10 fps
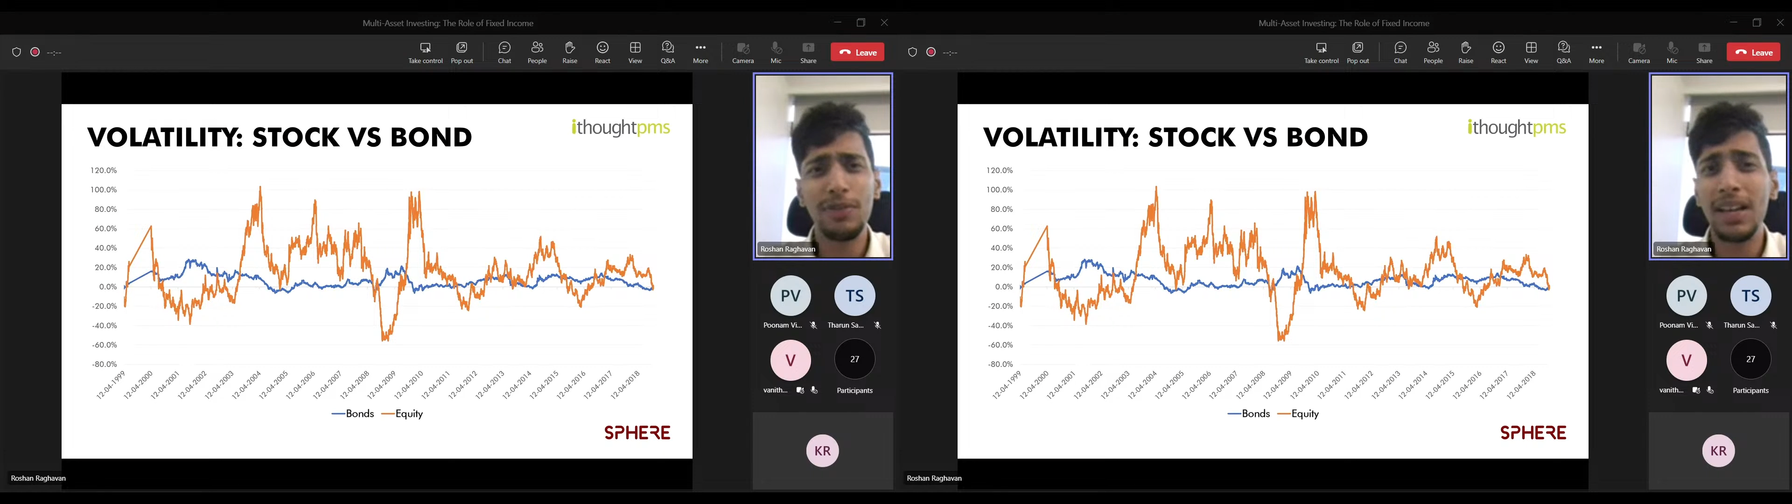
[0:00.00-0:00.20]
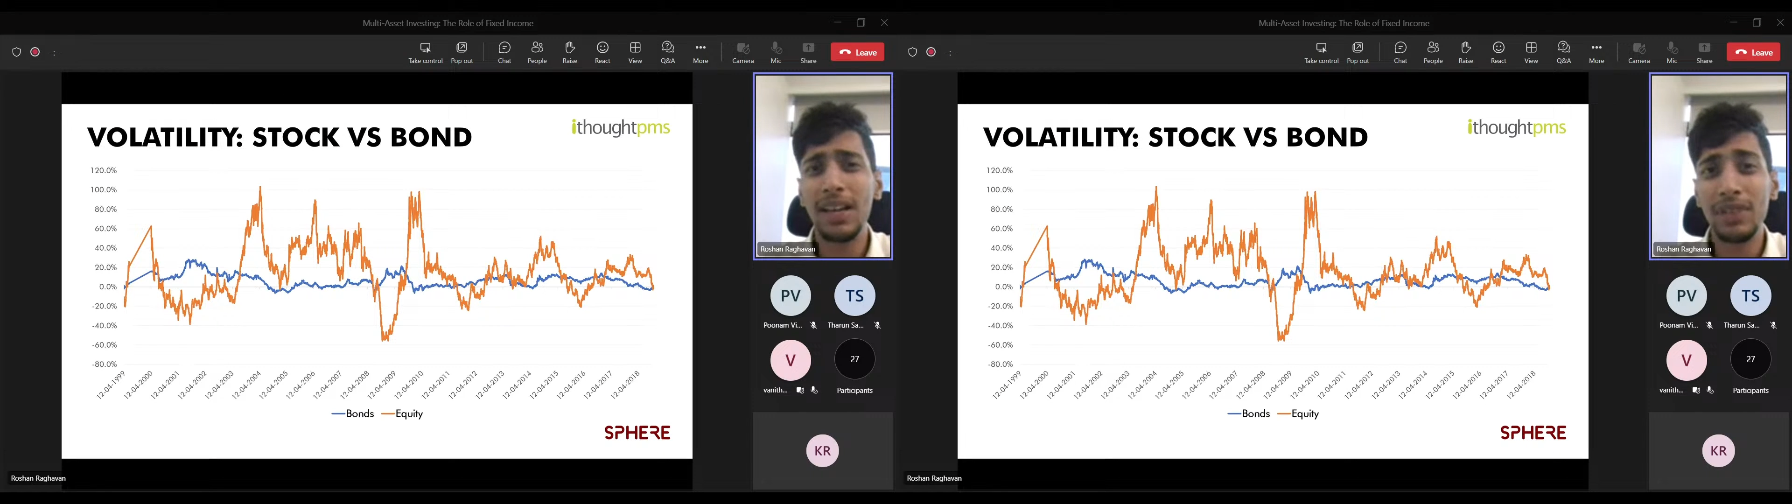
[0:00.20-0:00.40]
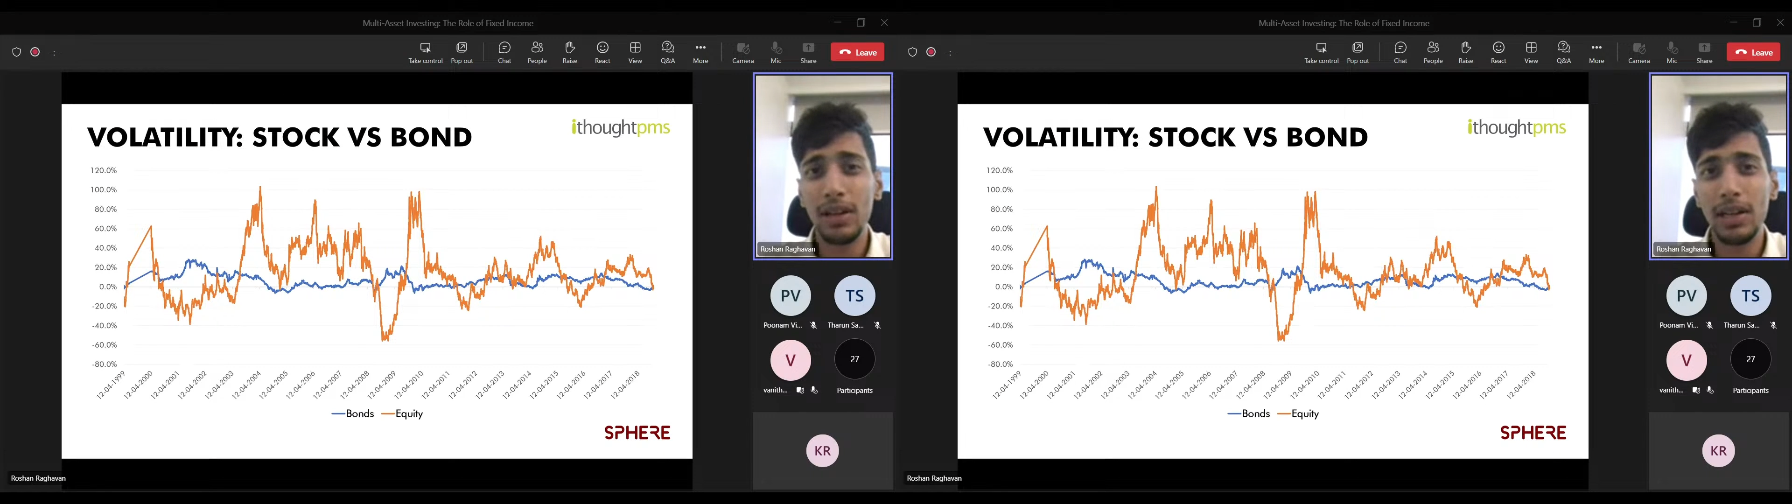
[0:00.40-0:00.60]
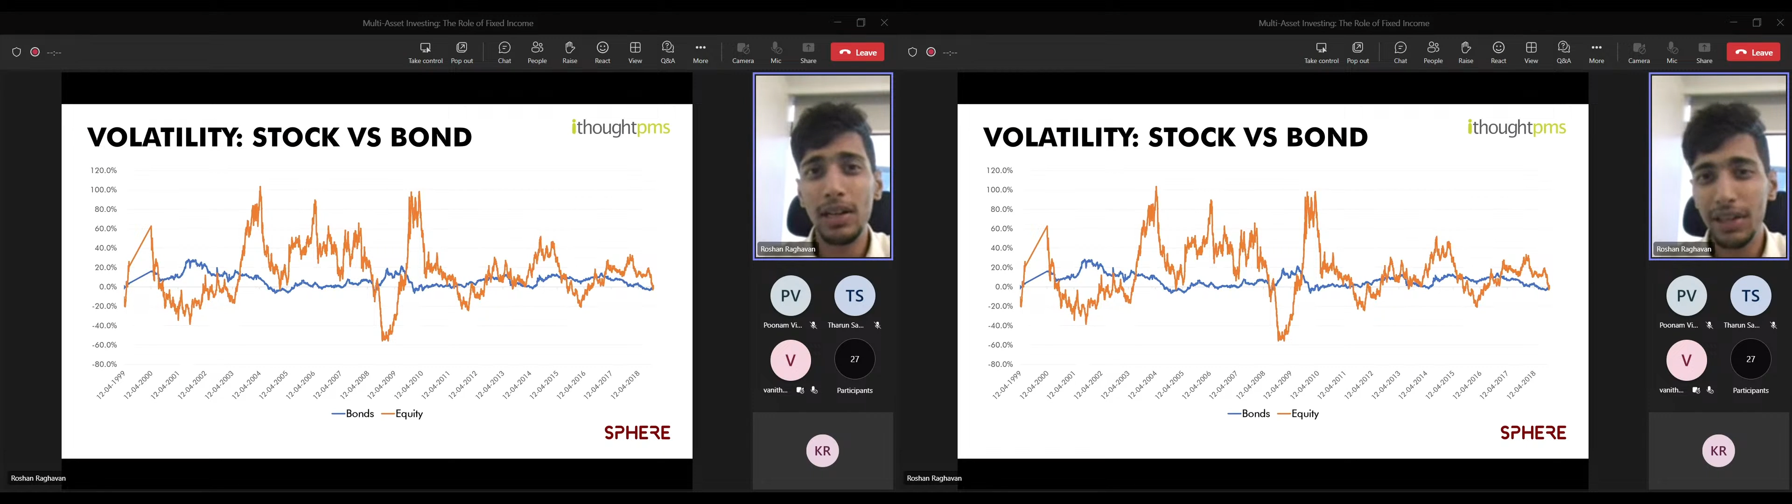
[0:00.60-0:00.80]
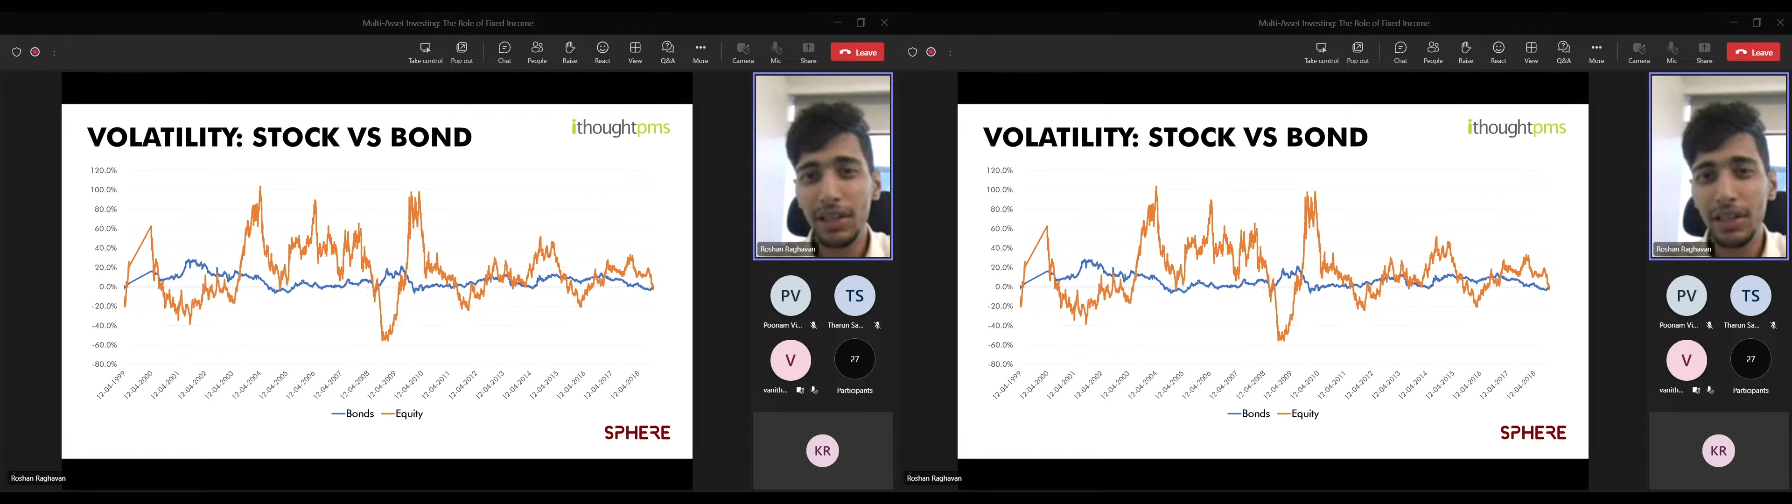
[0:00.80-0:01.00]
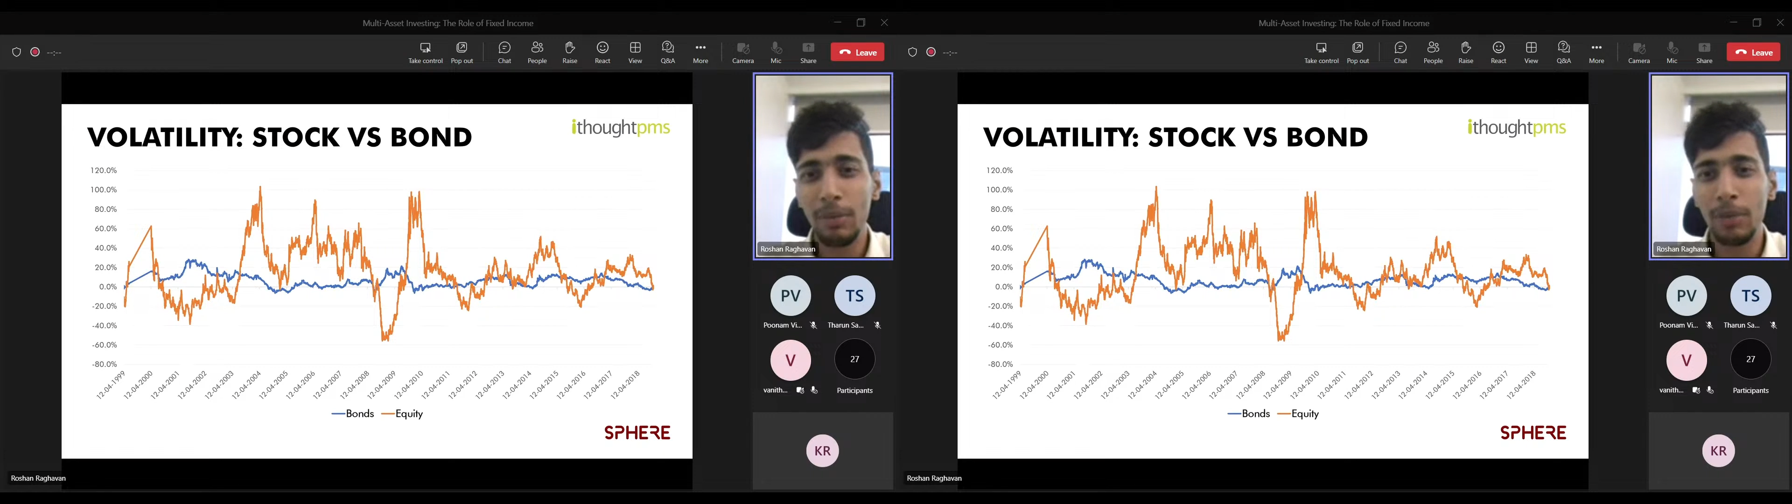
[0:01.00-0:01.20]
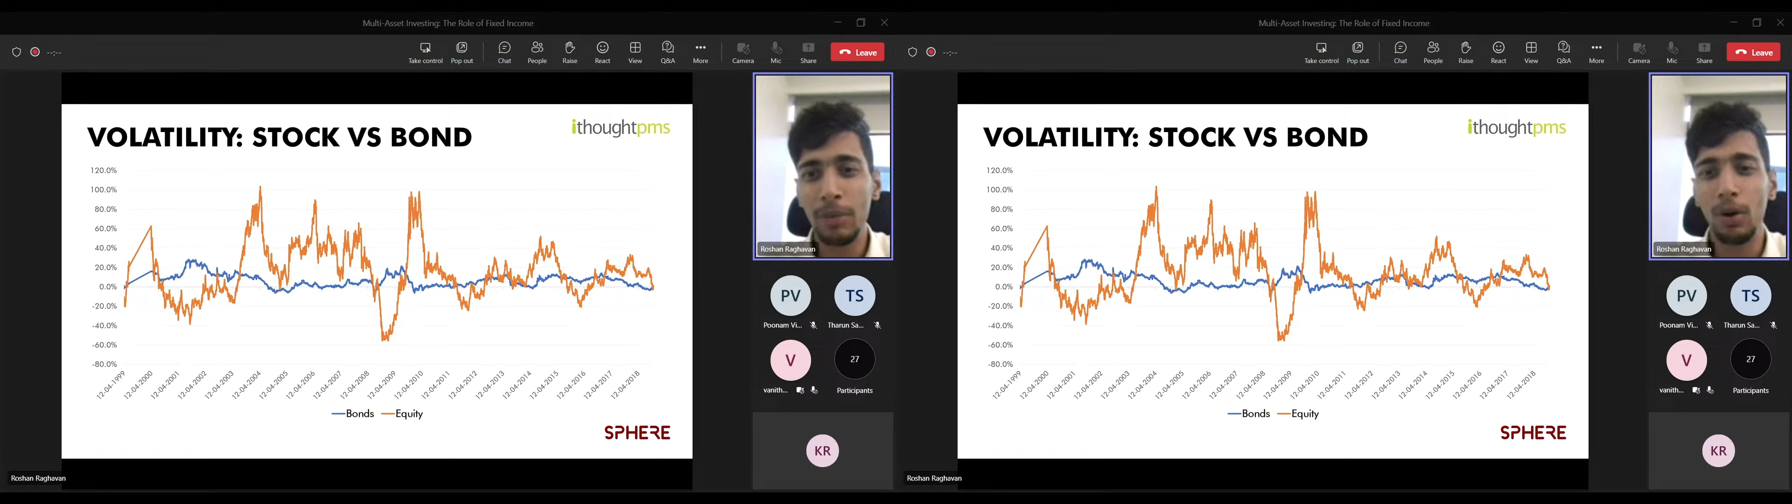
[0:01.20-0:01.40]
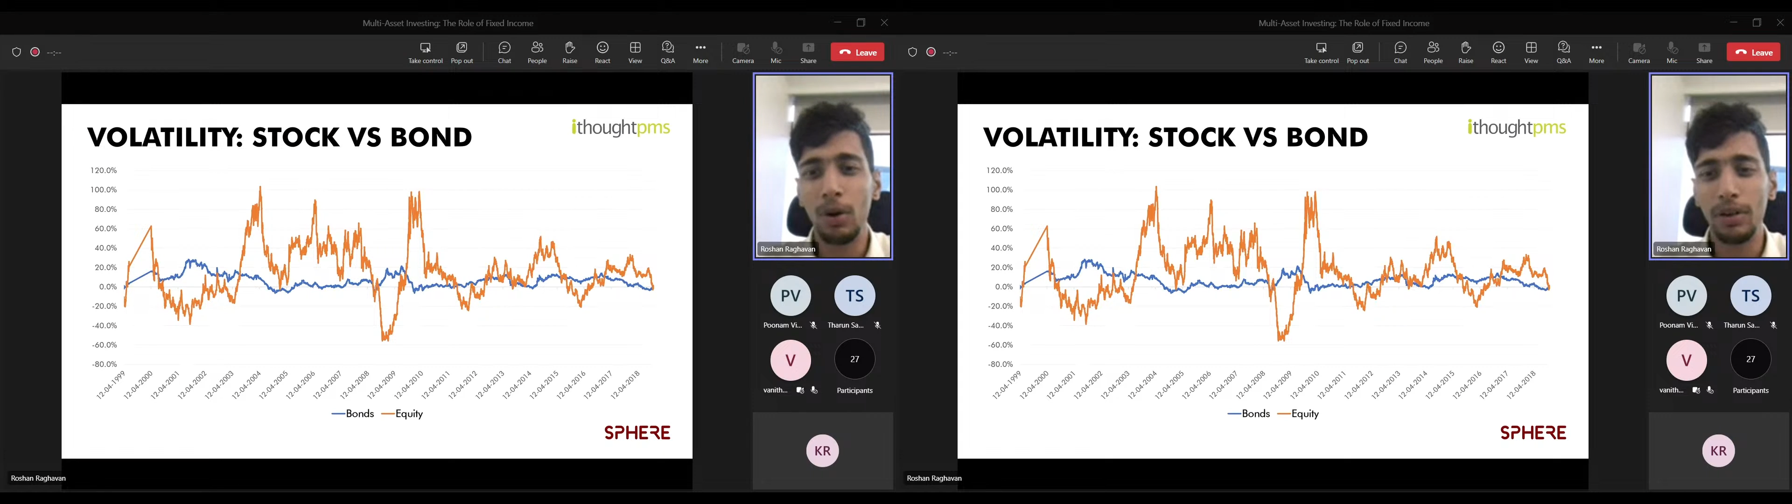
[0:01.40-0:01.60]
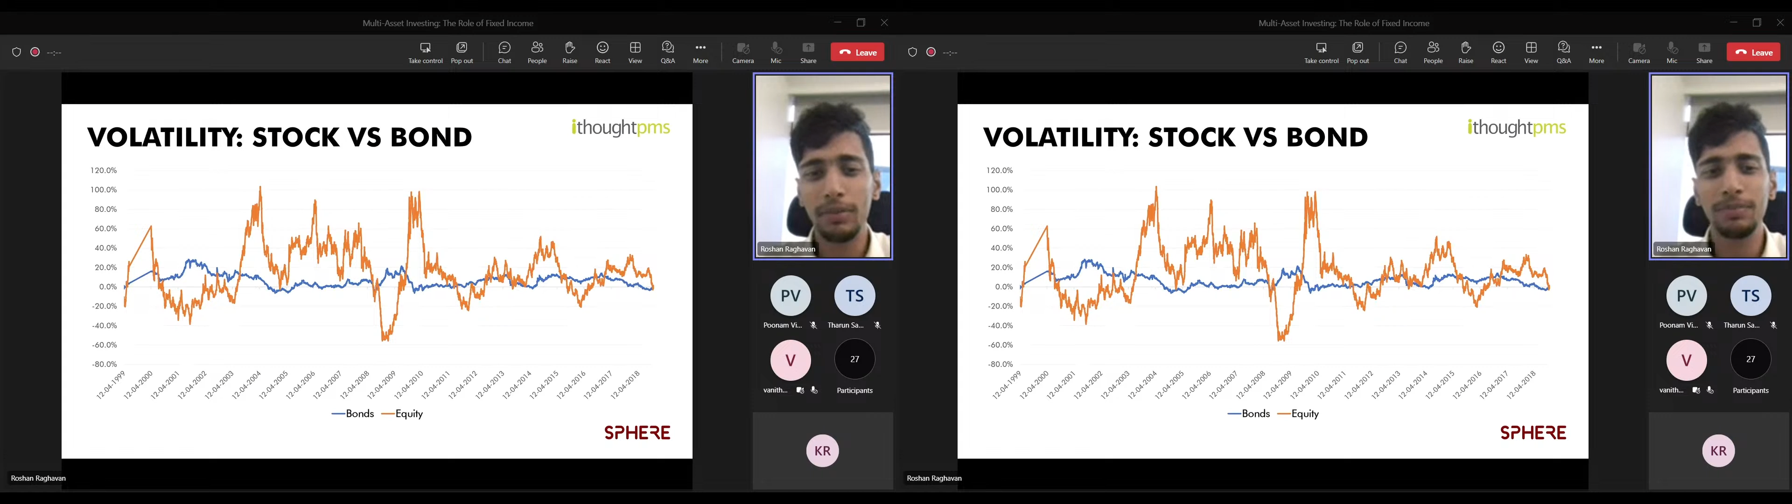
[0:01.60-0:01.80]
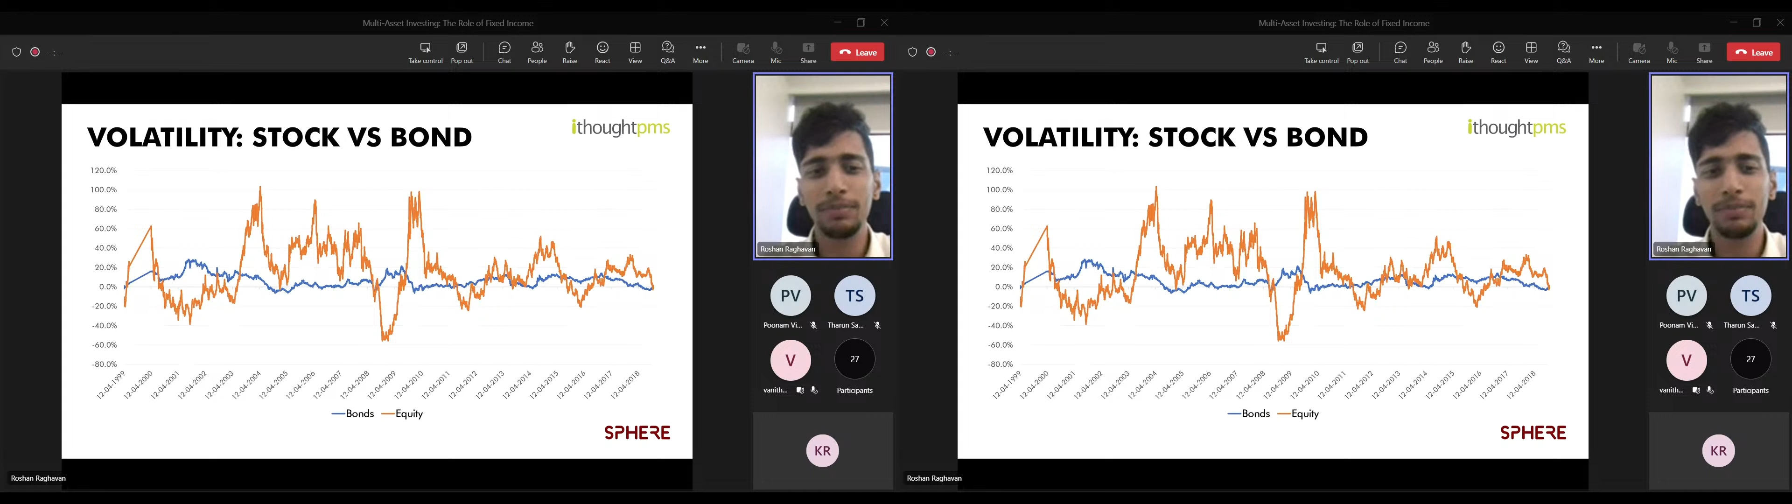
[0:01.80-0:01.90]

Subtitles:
5-year Indian government bond,